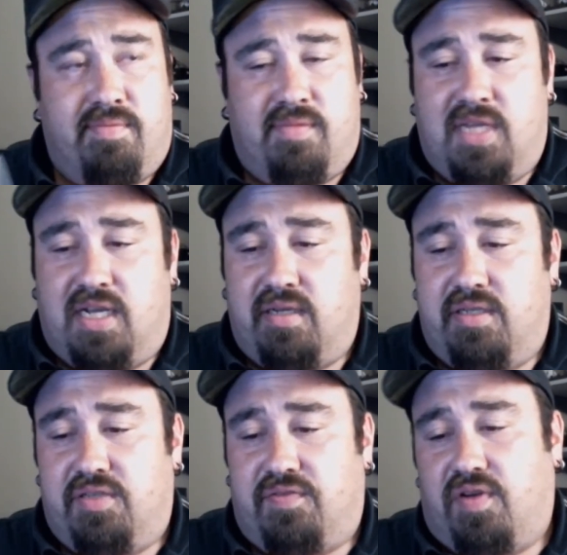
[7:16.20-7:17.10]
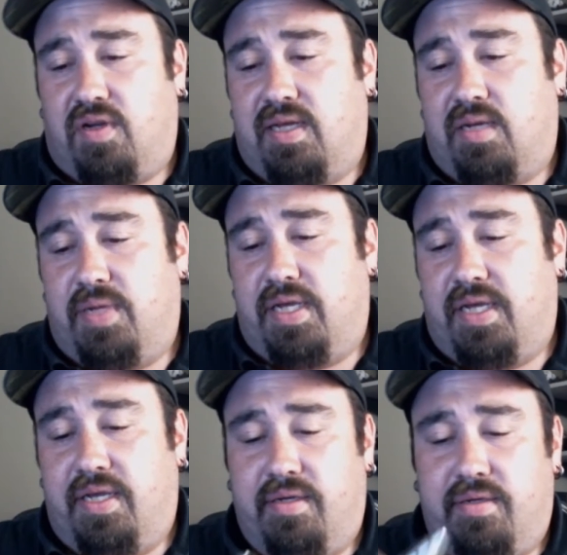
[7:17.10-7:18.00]
Not going to just fall out of my
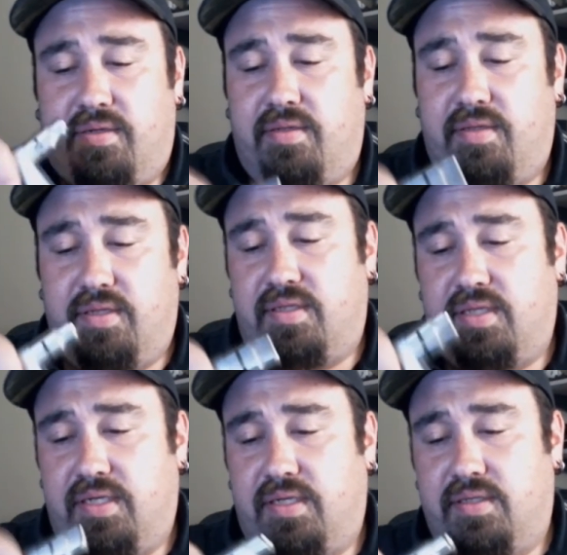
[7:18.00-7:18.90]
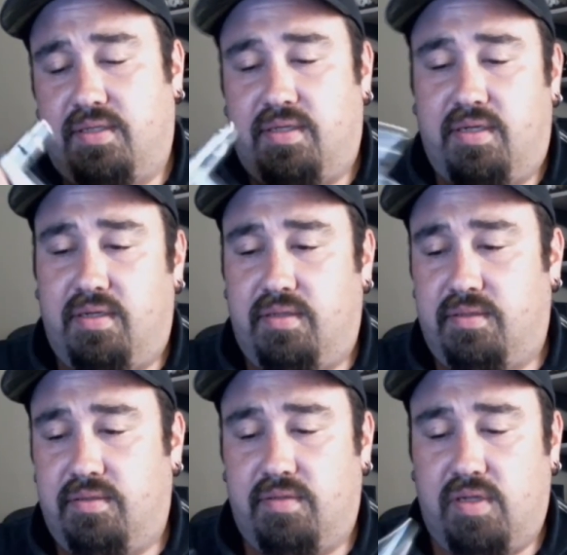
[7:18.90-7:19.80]
hand. This thing is
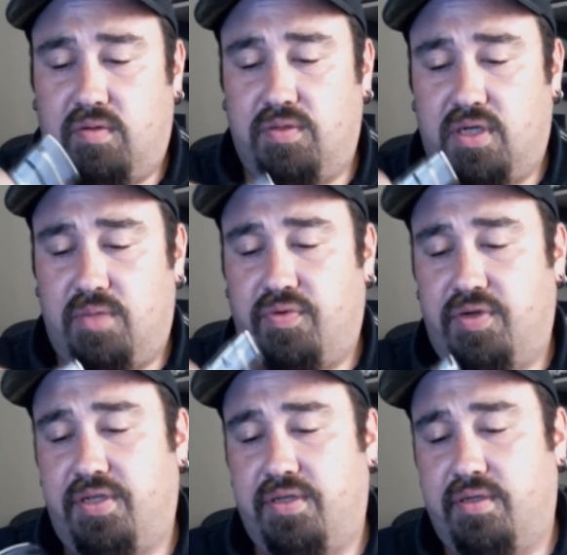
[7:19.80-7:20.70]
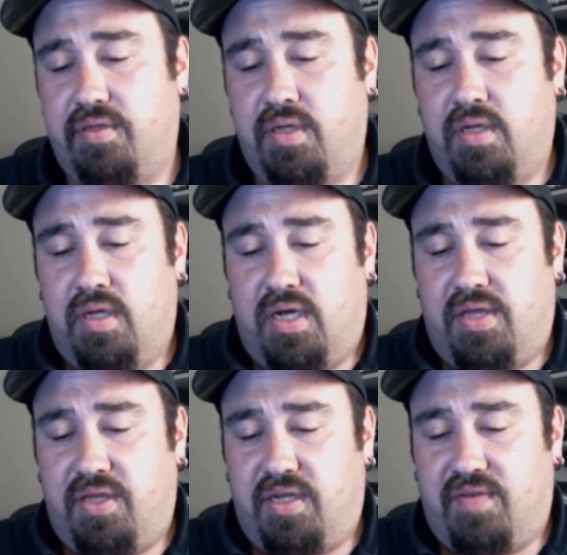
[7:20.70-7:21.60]
holds on pretty good. I
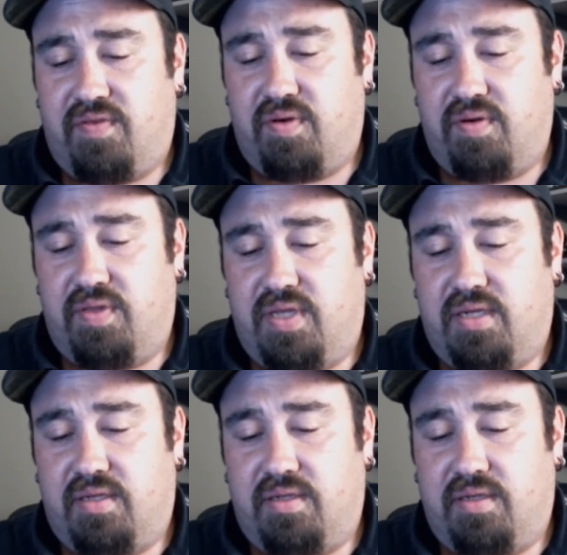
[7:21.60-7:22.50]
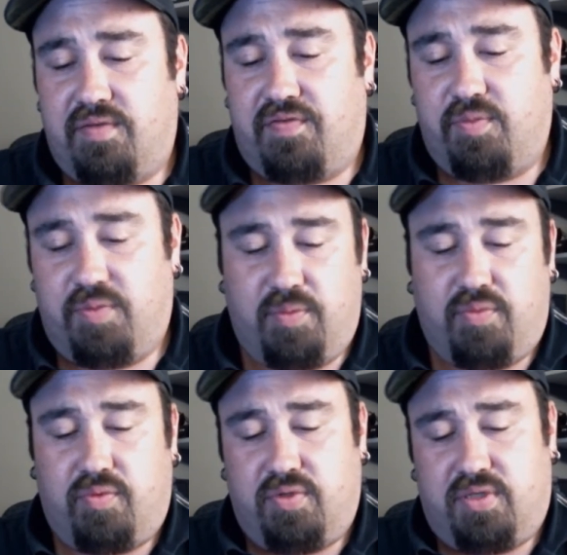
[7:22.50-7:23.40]
think I've heard that a few
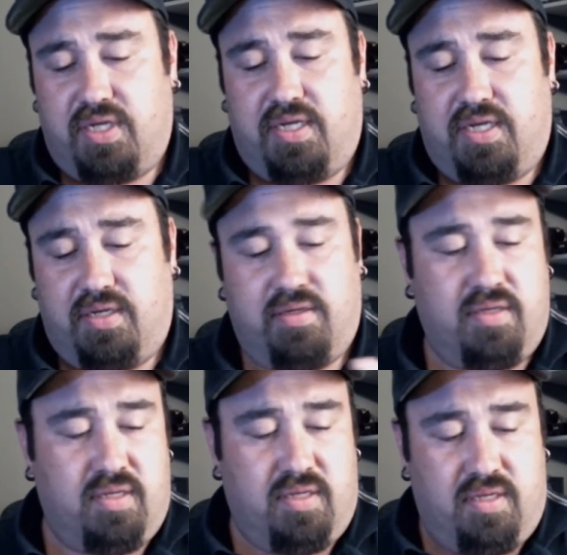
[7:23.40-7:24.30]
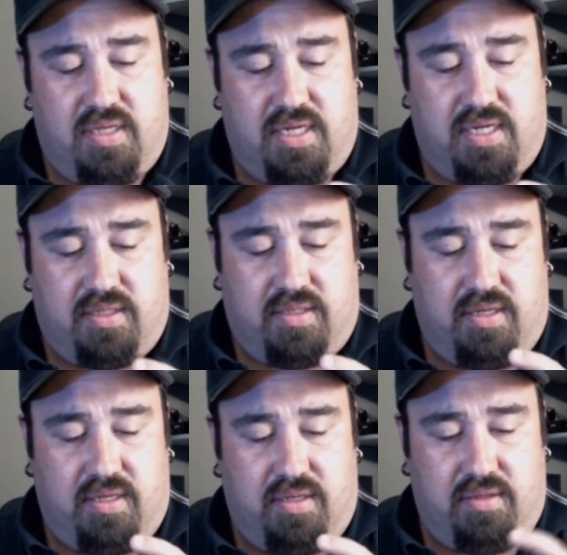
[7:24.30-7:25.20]
people were saying that
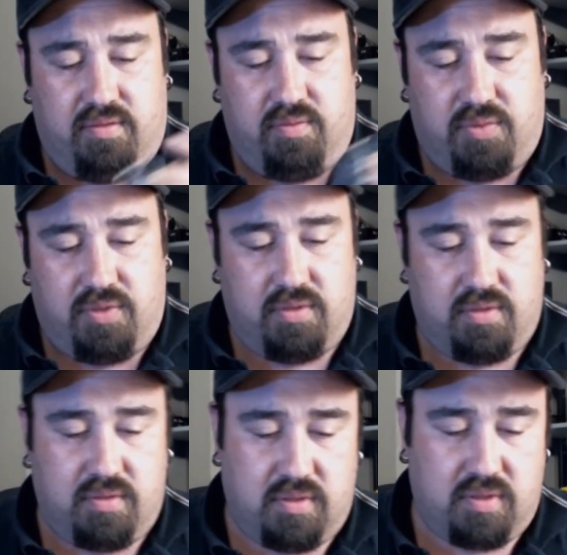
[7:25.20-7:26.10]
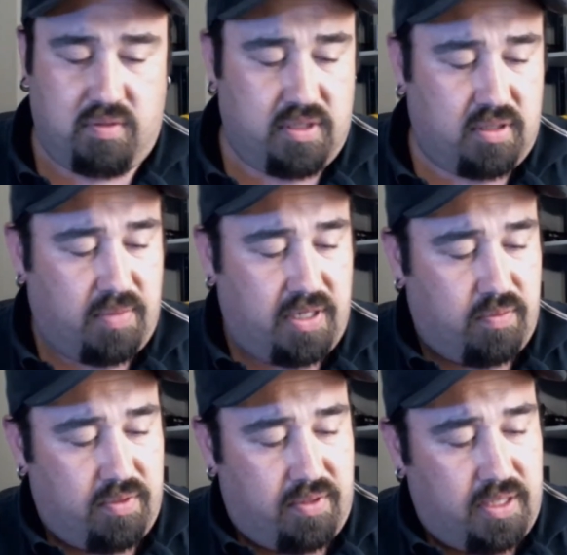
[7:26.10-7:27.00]
oops, don't hit the mic
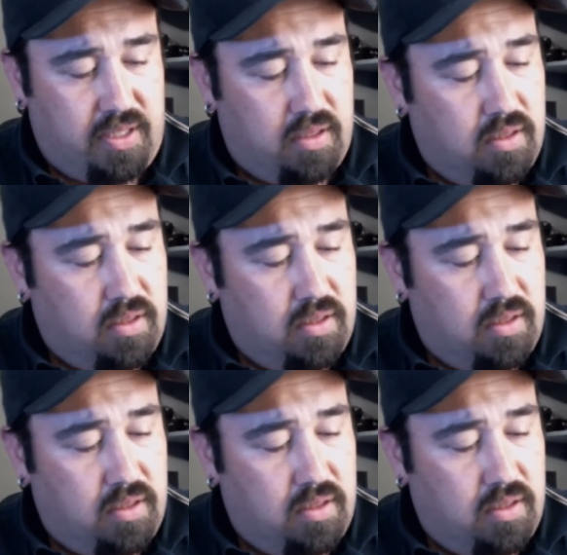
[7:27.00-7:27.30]
with the thing.